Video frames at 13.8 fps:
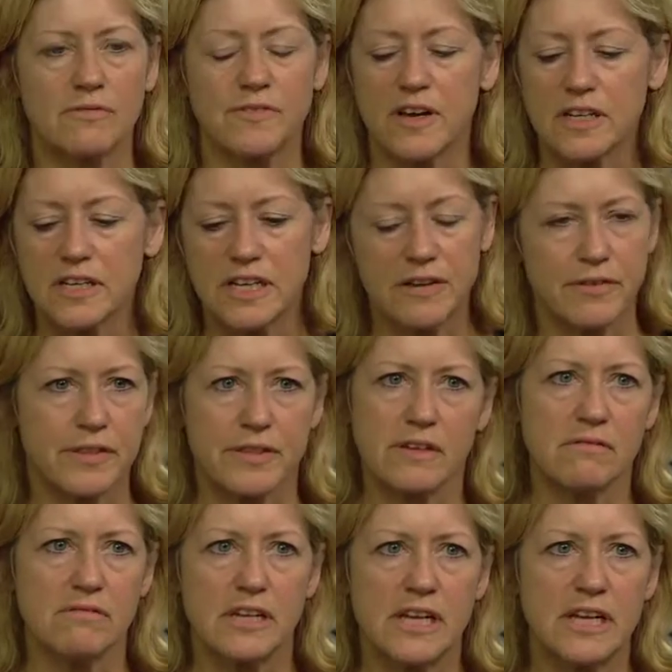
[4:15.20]
finding
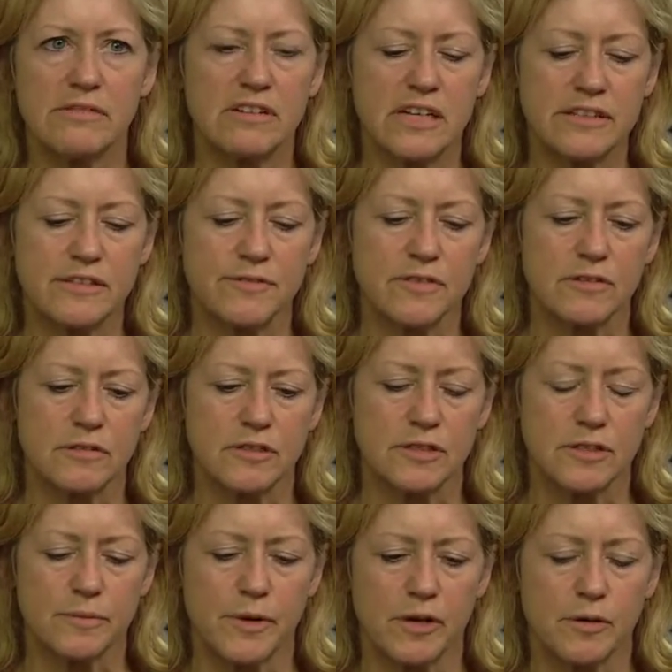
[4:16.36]
everything really, really difficult
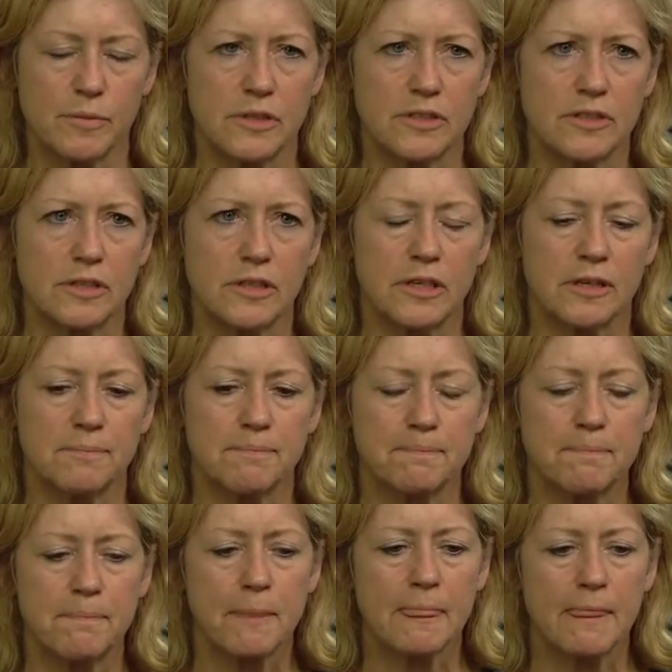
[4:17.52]
at the moment.
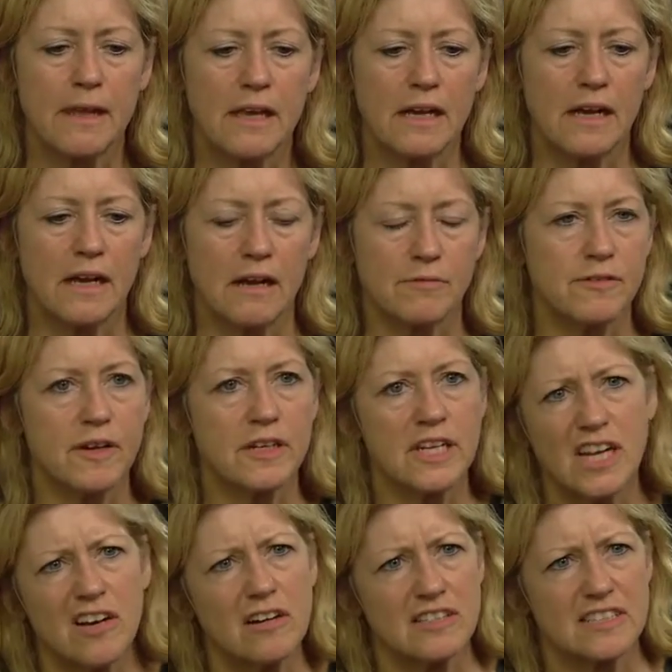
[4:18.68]
I'm finding
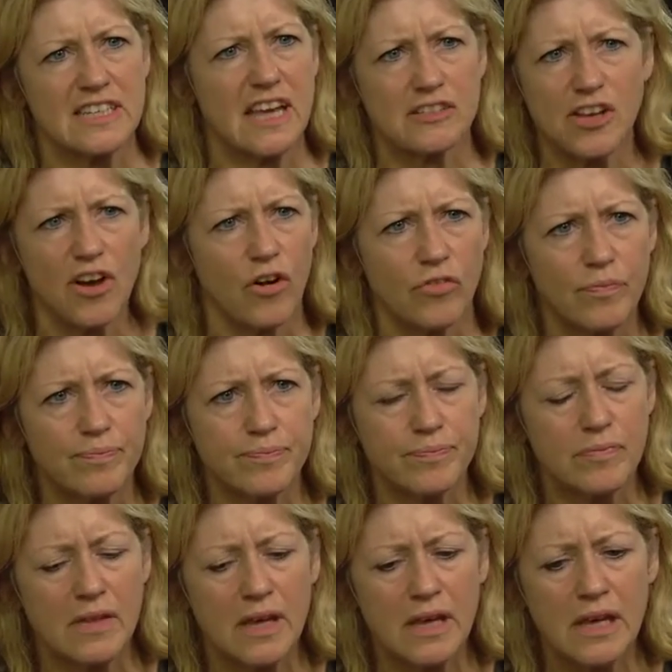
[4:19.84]
it hard to get on.
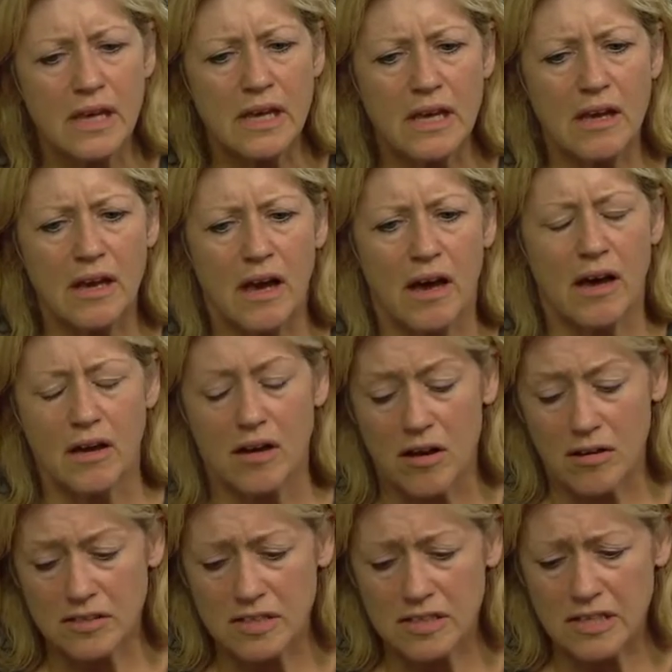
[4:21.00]
I
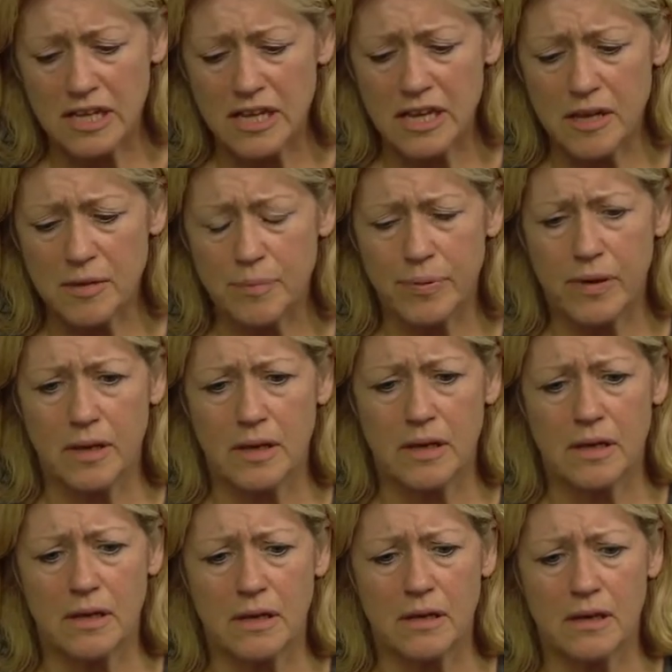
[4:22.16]
can't sleep,
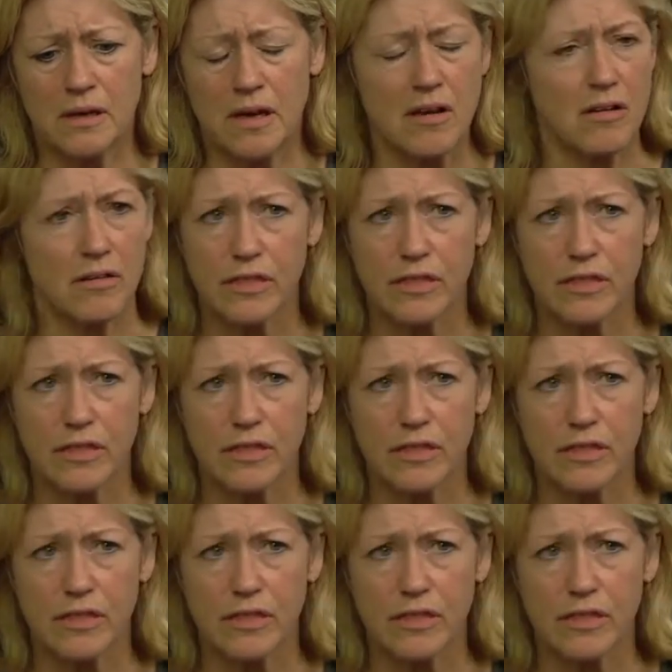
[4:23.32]
I can't